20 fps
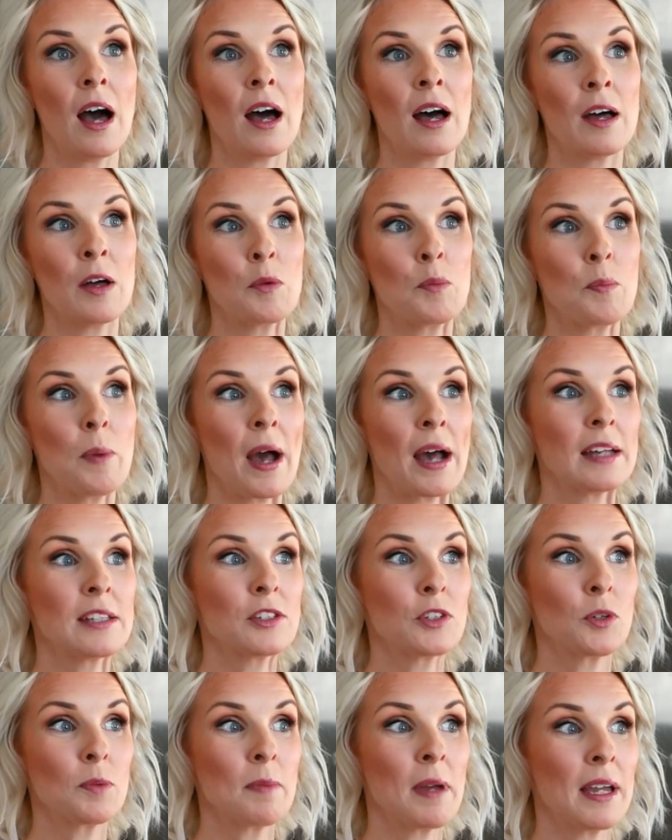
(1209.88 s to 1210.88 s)
Um,
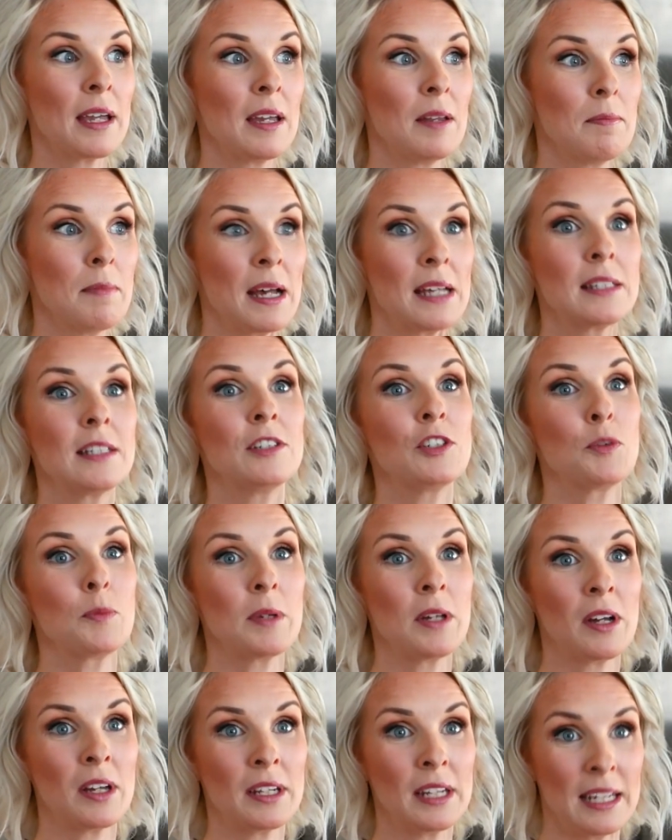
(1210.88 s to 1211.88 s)
Pastor Megan messaged
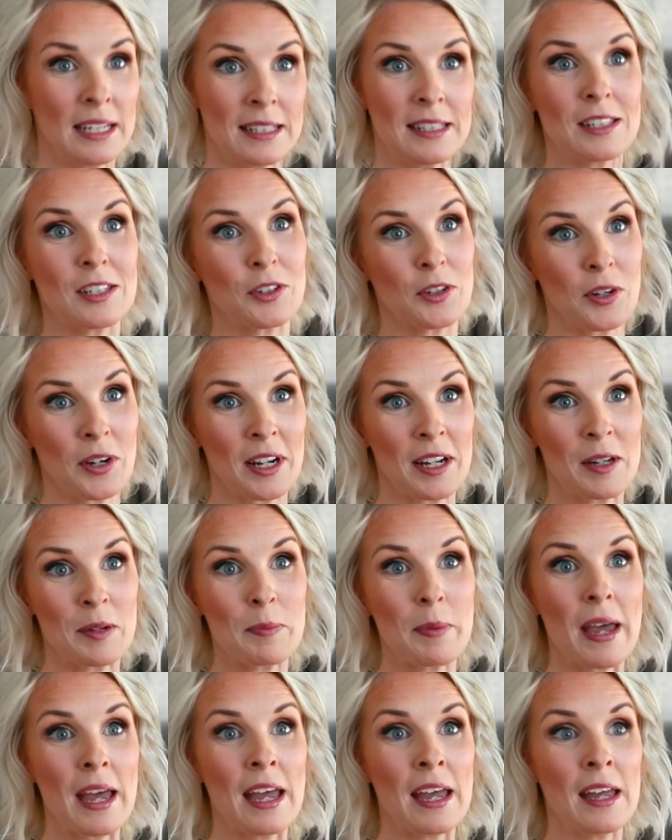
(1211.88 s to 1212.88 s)
me on
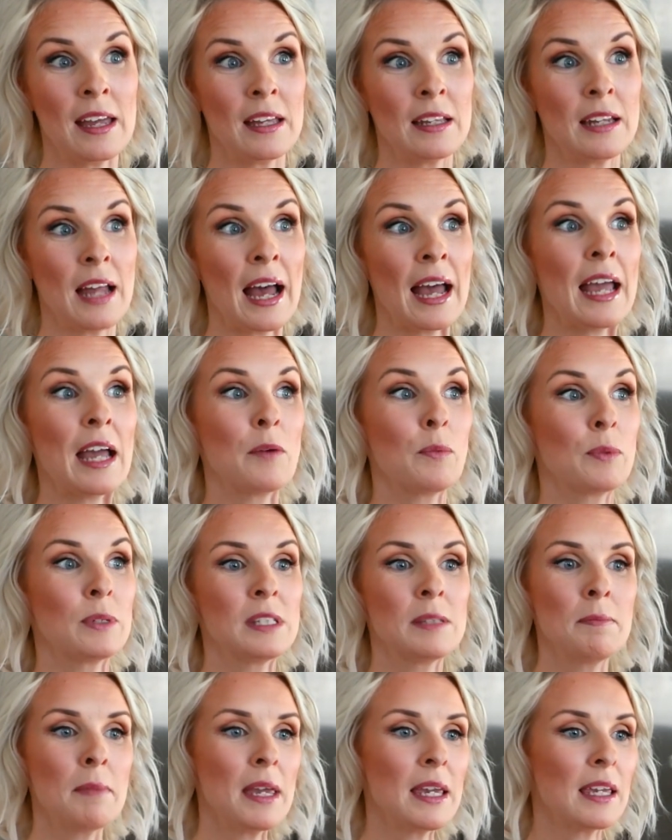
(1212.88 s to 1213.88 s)
Instagram, and I
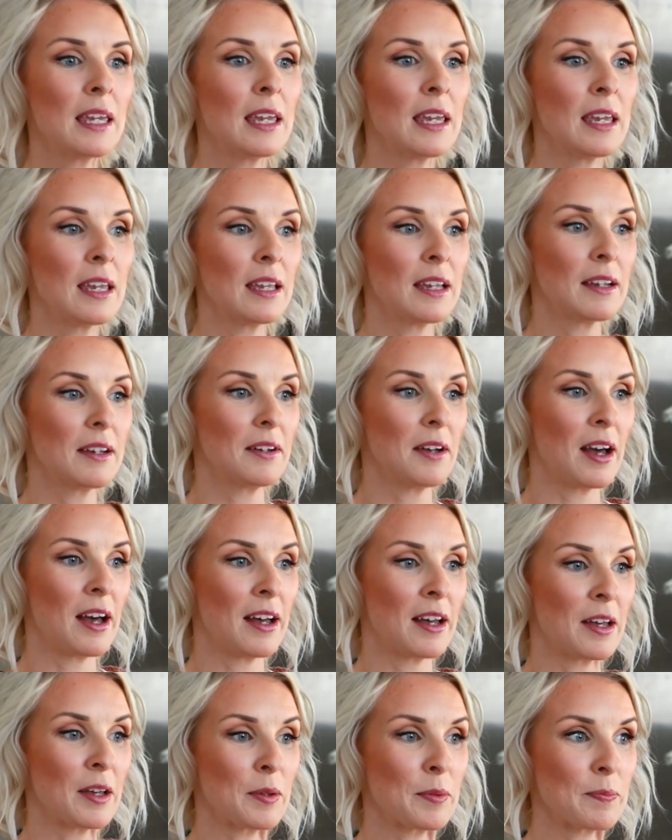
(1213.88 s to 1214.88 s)
was making
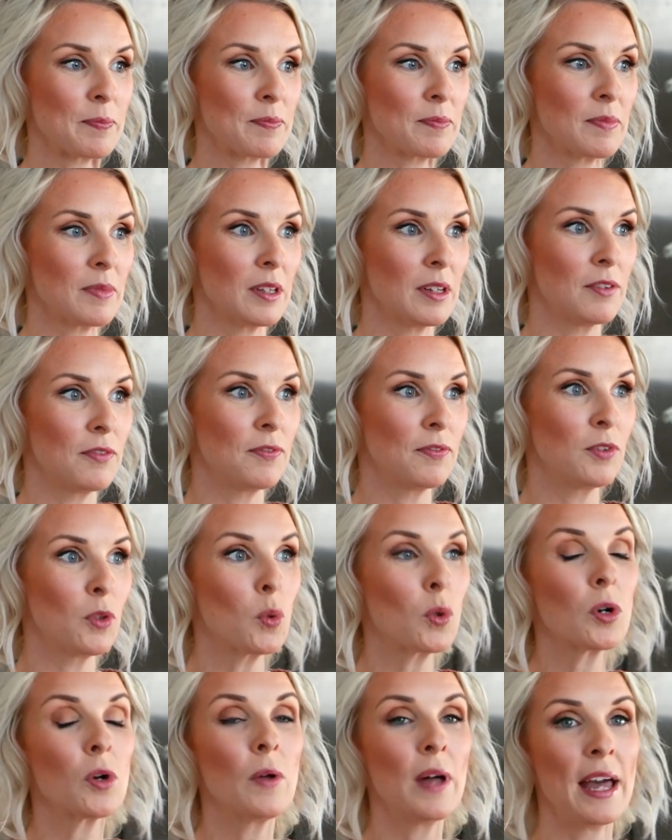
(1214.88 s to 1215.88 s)
um,
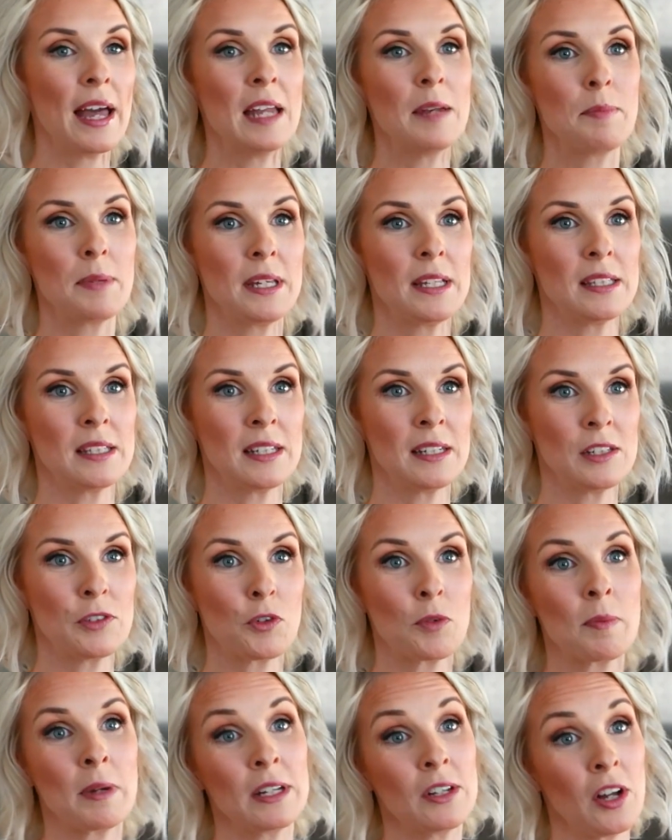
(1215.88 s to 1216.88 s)
floral headpieces
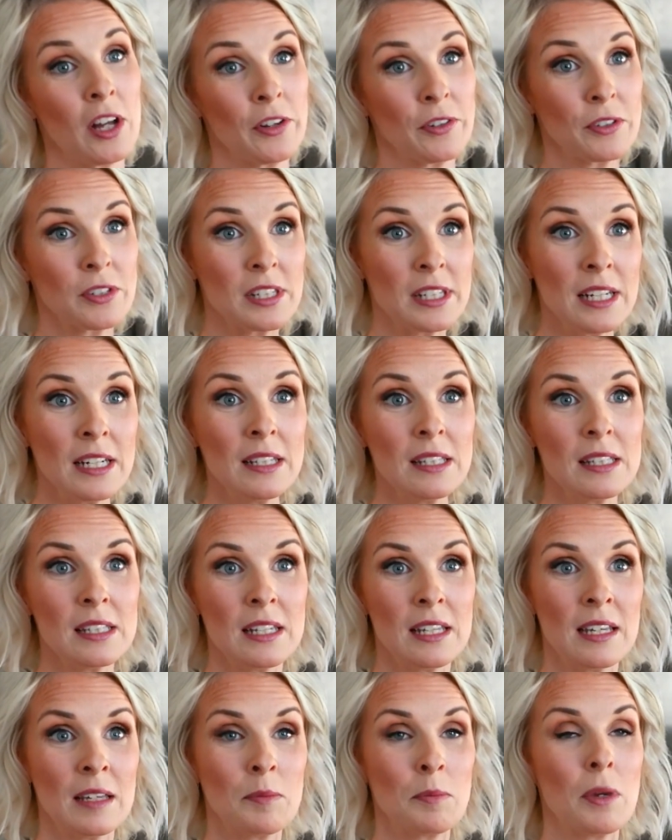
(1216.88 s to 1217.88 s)
for my daughter's dance
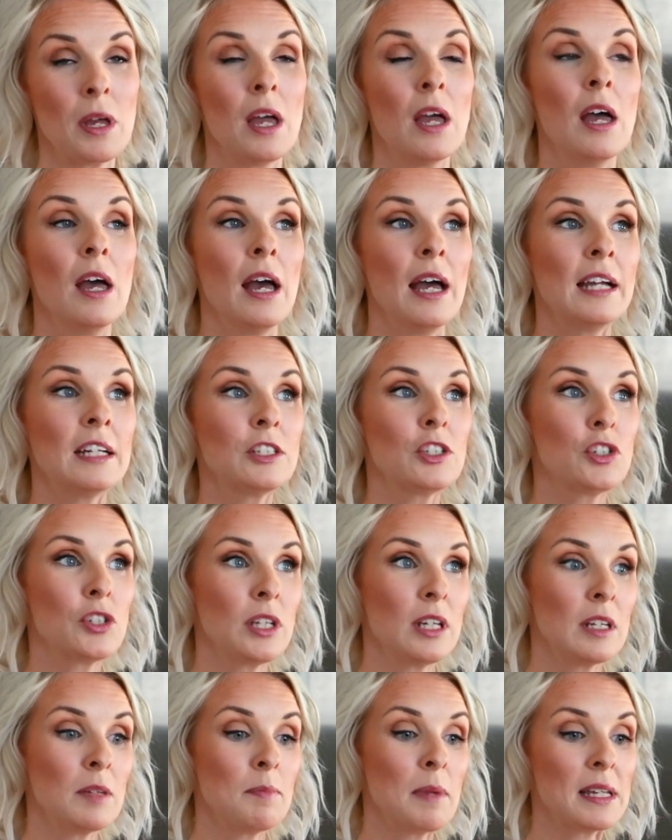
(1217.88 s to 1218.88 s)
team, and
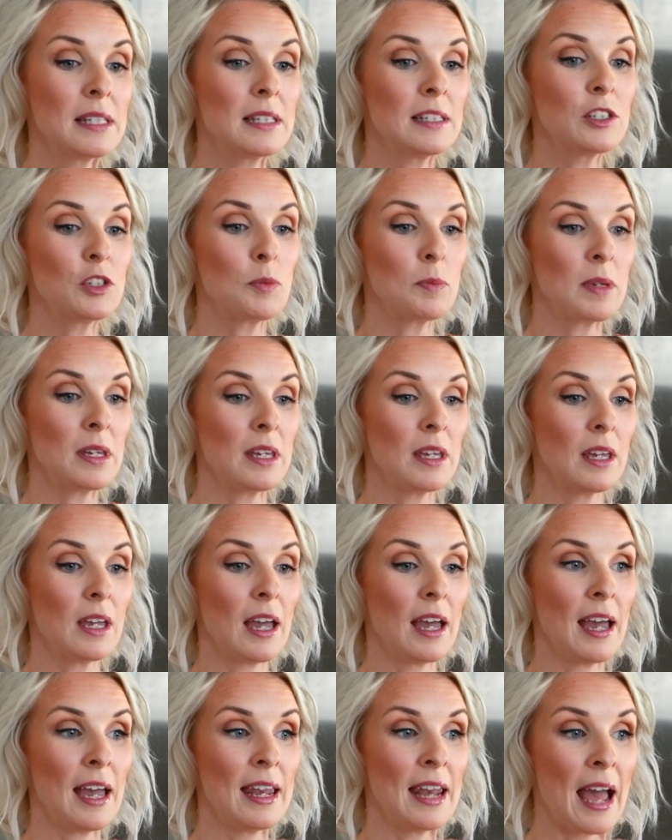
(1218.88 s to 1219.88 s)
she had messaged me
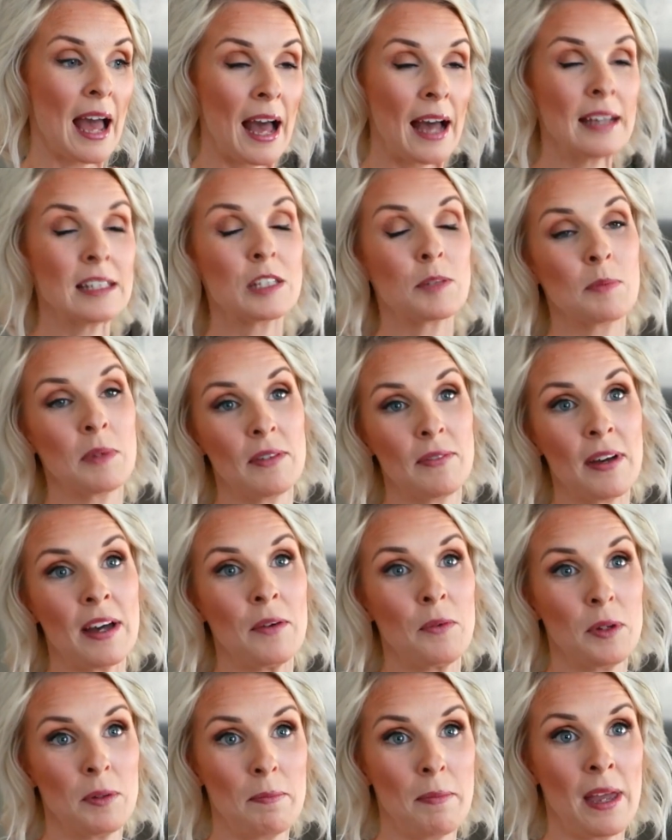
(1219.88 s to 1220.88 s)
and asked me if
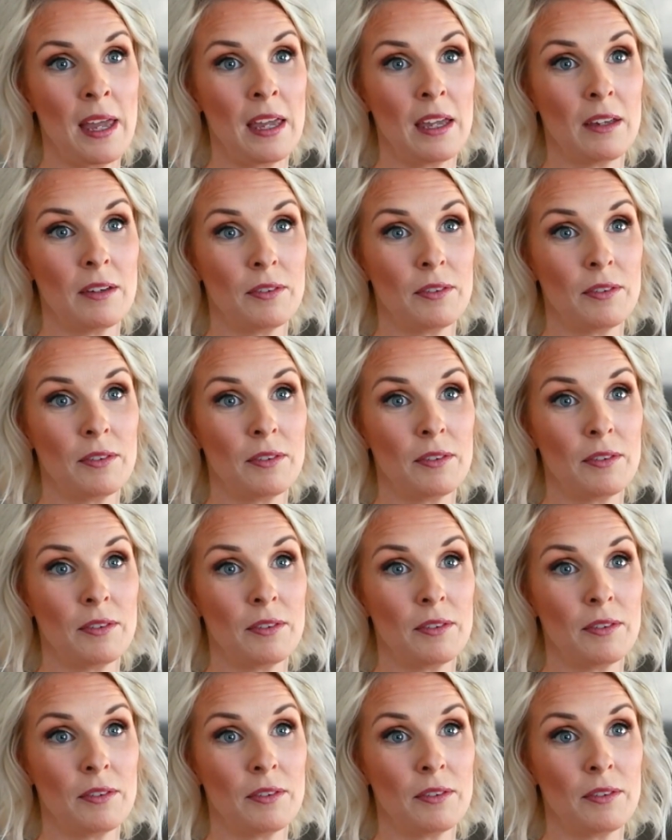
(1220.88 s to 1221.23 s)
I would make